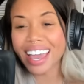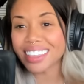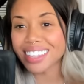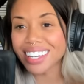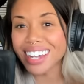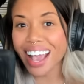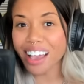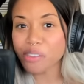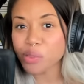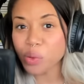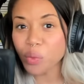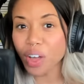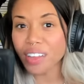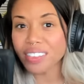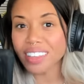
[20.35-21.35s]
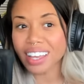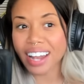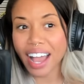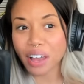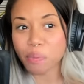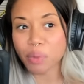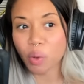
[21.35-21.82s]
and then everyone that
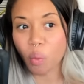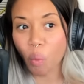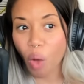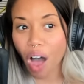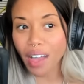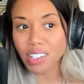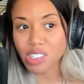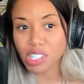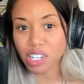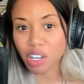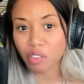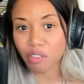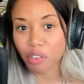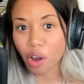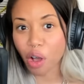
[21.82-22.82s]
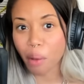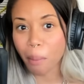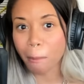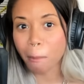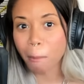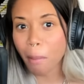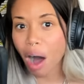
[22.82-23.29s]
had been watching
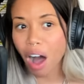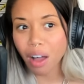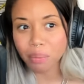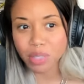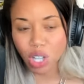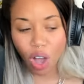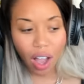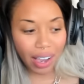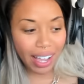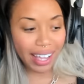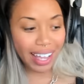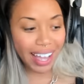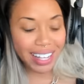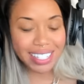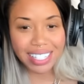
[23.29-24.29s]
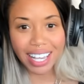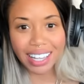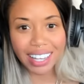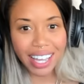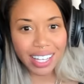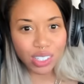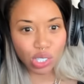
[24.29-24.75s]
from mom talk, I guess,
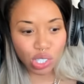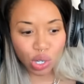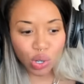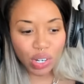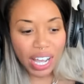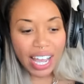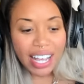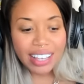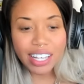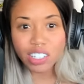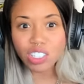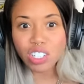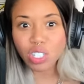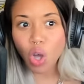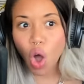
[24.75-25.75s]
and like, dude, they're just